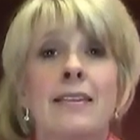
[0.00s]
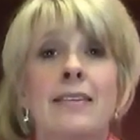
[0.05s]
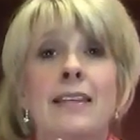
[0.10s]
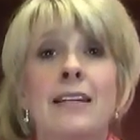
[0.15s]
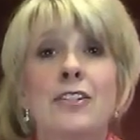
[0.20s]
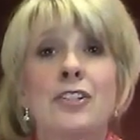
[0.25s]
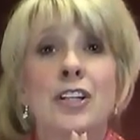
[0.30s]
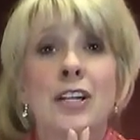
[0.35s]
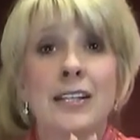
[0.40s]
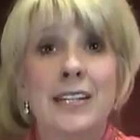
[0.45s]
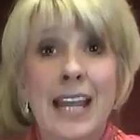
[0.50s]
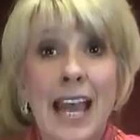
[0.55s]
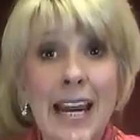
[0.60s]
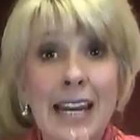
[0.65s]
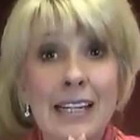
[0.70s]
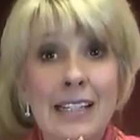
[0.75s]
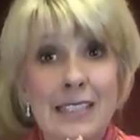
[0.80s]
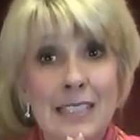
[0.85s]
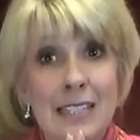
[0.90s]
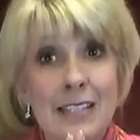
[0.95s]
The
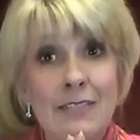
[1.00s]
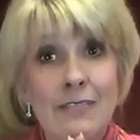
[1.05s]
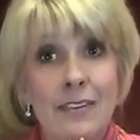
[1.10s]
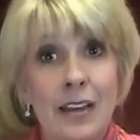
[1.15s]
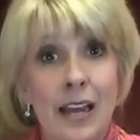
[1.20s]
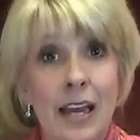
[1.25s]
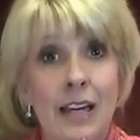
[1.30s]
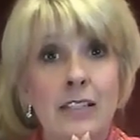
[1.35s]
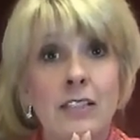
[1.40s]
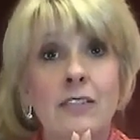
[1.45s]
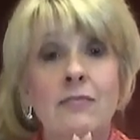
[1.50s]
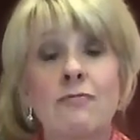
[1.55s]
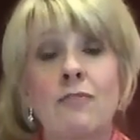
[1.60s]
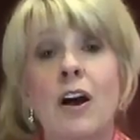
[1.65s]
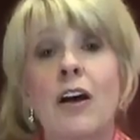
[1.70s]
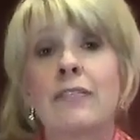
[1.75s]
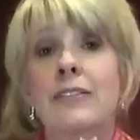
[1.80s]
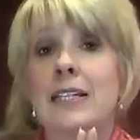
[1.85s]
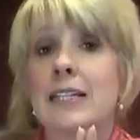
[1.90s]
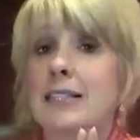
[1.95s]
genetic defect
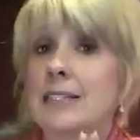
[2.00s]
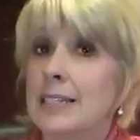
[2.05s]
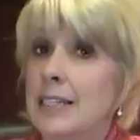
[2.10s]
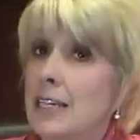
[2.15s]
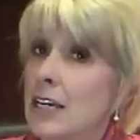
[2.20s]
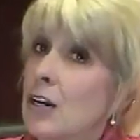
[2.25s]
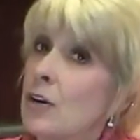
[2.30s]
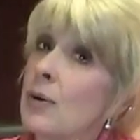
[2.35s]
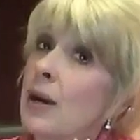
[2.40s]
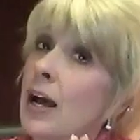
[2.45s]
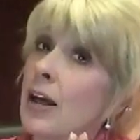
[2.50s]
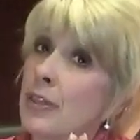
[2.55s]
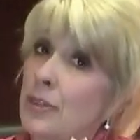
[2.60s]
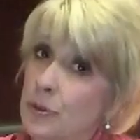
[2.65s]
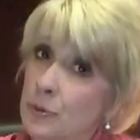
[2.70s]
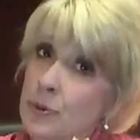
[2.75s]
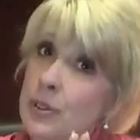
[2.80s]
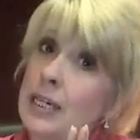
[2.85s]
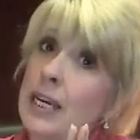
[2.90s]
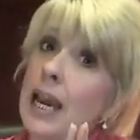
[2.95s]
involves the
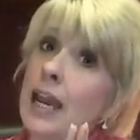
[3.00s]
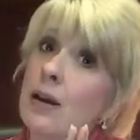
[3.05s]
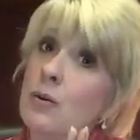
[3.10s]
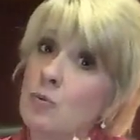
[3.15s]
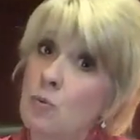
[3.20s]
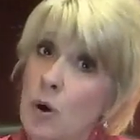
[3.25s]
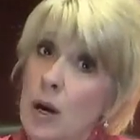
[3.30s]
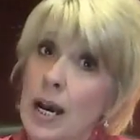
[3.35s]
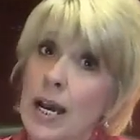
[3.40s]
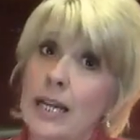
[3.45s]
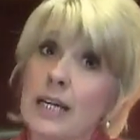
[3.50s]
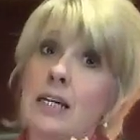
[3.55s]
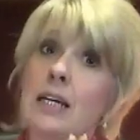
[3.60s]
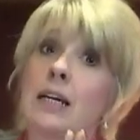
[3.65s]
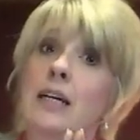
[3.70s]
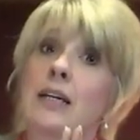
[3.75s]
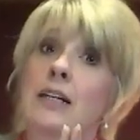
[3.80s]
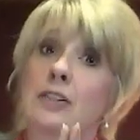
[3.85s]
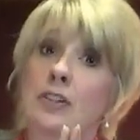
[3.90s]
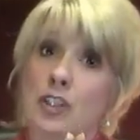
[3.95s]
COL3A1
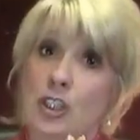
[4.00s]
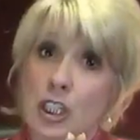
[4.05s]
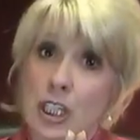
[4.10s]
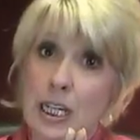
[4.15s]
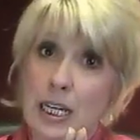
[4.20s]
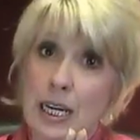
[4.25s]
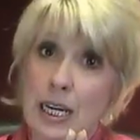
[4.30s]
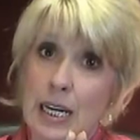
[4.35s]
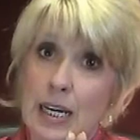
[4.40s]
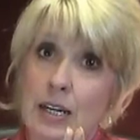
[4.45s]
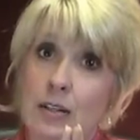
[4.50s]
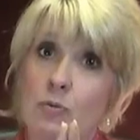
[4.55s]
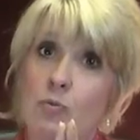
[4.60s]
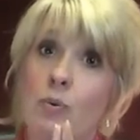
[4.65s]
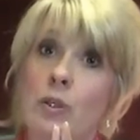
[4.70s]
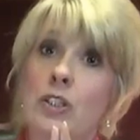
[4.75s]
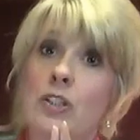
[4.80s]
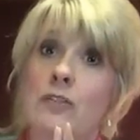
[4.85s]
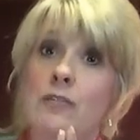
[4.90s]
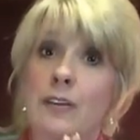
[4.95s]
gene,
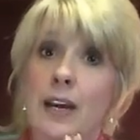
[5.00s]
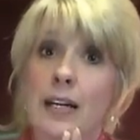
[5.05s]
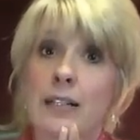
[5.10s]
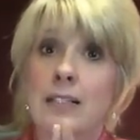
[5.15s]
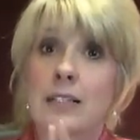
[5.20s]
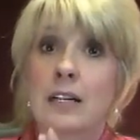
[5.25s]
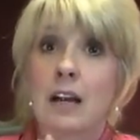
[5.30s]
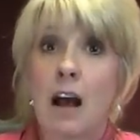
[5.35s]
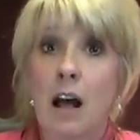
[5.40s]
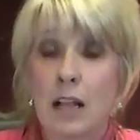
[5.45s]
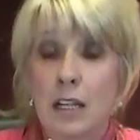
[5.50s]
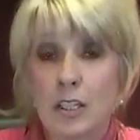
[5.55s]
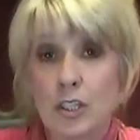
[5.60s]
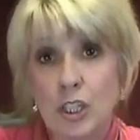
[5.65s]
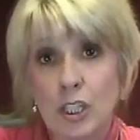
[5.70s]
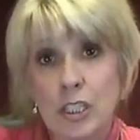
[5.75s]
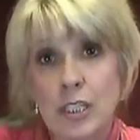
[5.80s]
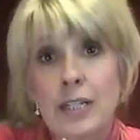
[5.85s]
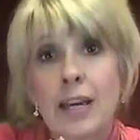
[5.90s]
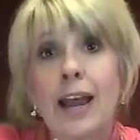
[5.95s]
which affects
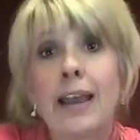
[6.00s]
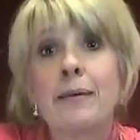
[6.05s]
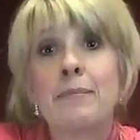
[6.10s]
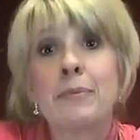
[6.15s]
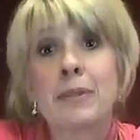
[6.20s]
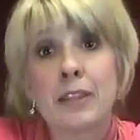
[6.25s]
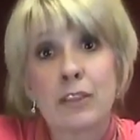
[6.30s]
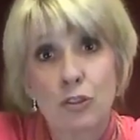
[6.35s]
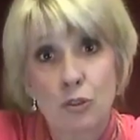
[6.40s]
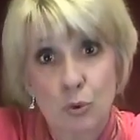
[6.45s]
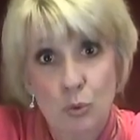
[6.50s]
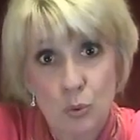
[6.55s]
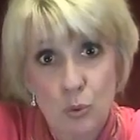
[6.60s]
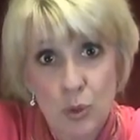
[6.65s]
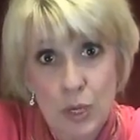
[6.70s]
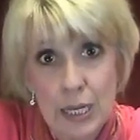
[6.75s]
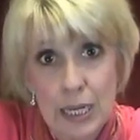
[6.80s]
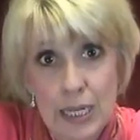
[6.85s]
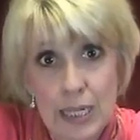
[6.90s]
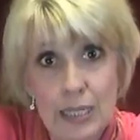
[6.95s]
collagen type
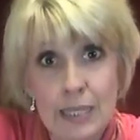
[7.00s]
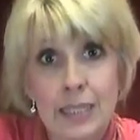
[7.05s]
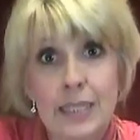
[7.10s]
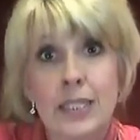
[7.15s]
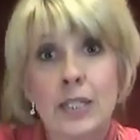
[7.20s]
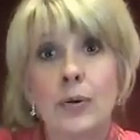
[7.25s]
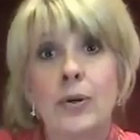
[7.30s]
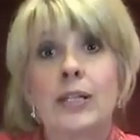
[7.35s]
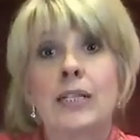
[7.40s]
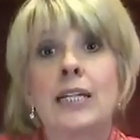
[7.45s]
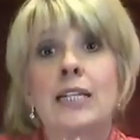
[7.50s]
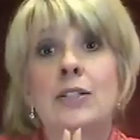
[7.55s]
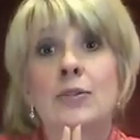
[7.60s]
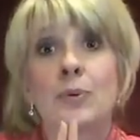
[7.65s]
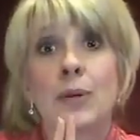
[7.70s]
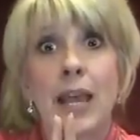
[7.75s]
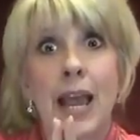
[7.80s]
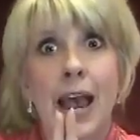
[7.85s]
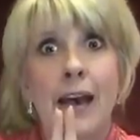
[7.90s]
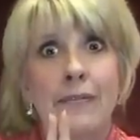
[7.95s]
3. So at least
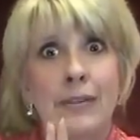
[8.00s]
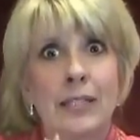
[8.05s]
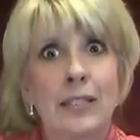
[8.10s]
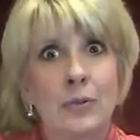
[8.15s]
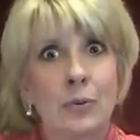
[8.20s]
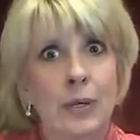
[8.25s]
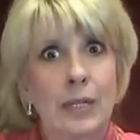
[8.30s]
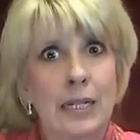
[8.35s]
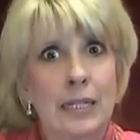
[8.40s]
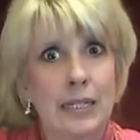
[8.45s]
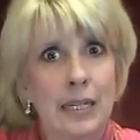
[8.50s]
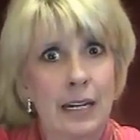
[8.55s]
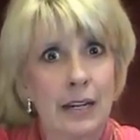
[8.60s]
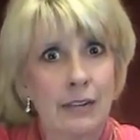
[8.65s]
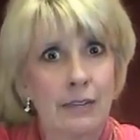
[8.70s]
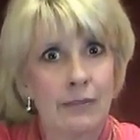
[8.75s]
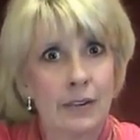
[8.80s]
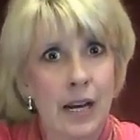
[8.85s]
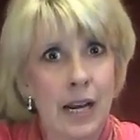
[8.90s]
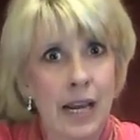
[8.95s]
we have this one
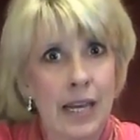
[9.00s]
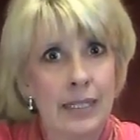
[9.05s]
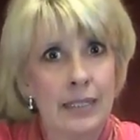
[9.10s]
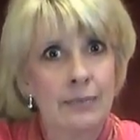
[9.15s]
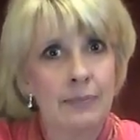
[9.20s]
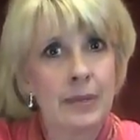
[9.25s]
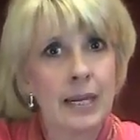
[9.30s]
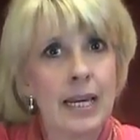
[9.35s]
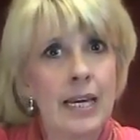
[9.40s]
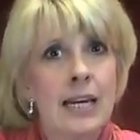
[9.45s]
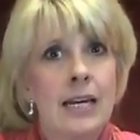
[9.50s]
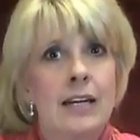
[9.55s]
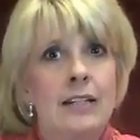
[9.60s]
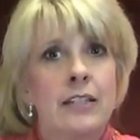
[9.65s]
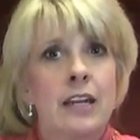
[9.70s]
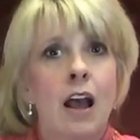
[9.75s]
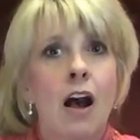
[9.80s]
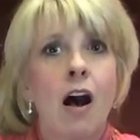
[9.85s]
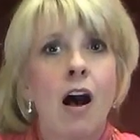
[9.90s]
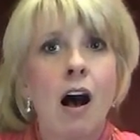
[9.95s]
identified.
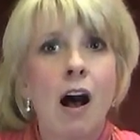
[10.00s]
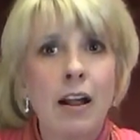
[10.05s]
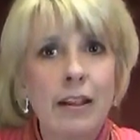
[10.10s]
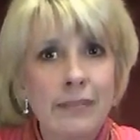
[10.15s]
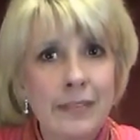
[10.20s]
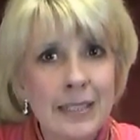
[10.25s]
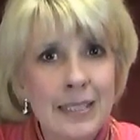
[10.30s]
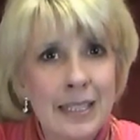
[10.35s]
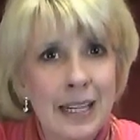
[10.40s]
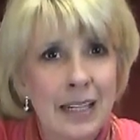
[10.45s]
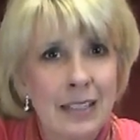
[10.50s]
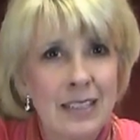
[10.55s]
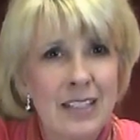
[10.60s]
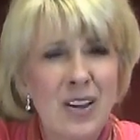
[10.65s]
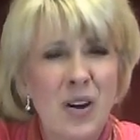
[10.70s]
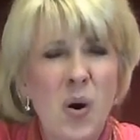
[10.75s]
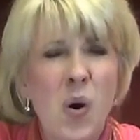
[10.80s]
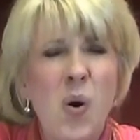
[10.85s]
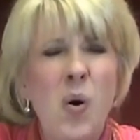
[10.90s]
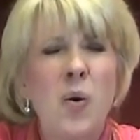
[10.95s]
Now, all of this sounds
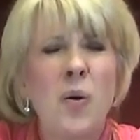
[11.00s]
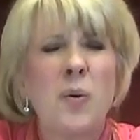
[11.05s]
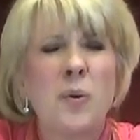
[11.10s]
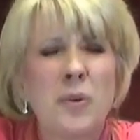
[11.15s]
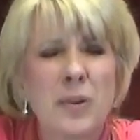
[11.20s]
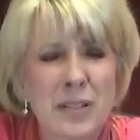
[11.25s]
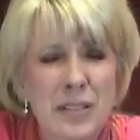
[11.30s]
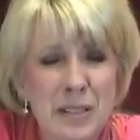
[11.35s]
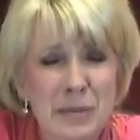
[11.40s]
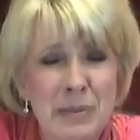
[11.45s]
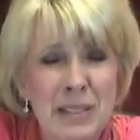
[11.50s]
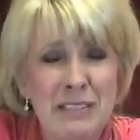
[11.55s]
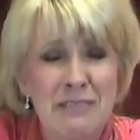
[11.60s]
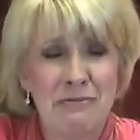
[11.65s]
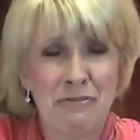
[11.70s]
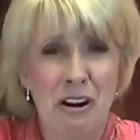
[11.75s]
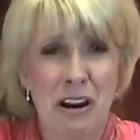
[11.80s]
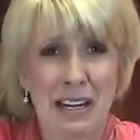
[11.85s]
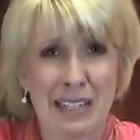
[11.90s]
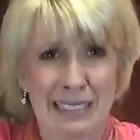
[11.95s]
horribly
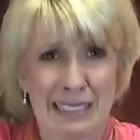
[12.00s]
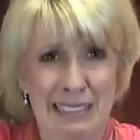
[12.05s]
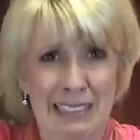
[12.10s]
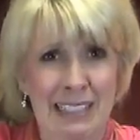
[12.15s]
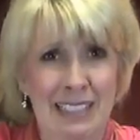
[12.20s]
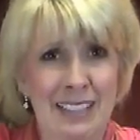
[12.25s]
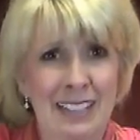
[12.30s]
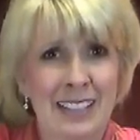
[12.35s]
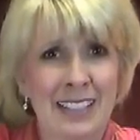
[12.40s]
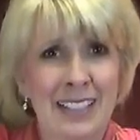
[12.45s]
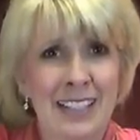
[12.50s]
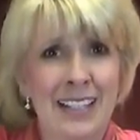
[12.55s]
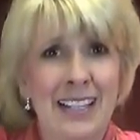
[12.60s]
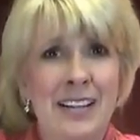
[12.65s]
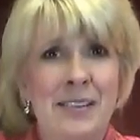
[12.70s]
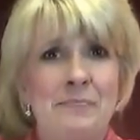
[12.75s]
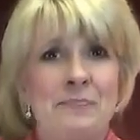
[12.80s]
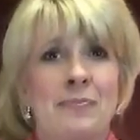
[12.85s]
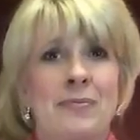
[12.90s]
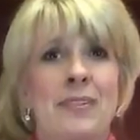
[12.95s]
frightening
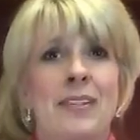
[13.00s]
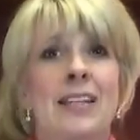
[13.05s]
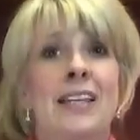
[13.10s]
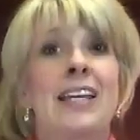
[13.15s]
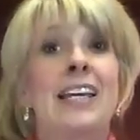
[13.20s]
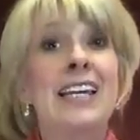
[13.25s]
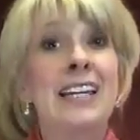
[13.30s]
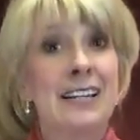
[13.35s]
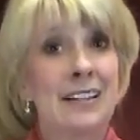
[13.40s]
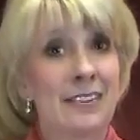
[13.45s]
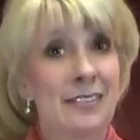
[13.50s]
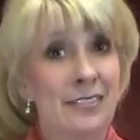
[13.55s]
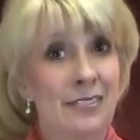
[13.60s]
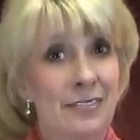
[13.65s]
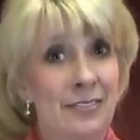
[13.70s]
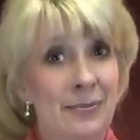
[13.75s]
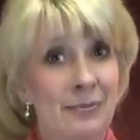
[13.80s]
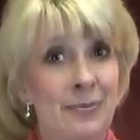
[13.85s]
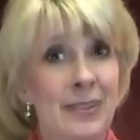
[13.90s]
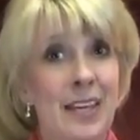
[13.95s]
if
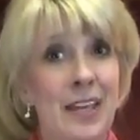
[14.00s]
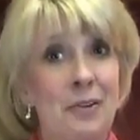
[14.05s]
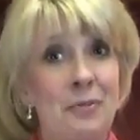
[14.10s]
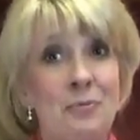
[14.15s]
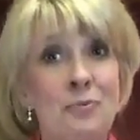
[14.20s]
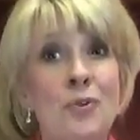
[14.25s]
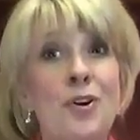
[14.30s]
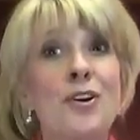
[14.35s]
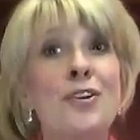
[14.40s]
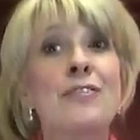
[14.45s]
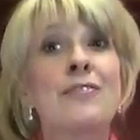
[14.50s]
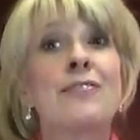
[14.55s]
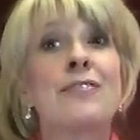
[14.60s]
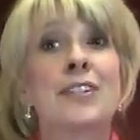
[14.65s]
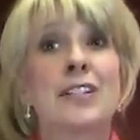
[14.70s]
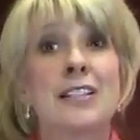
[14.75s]
it weren't for